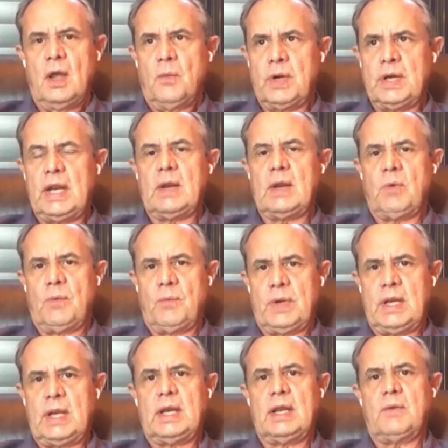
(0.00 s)
we need it when we
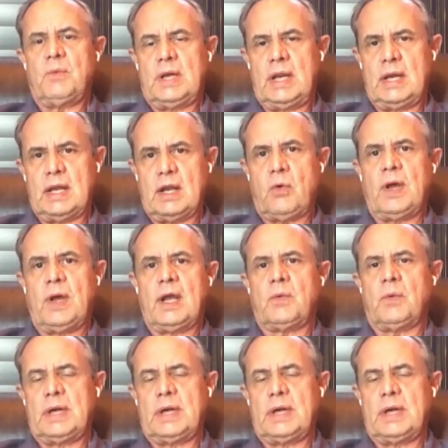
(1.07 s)
need it, we need it quick,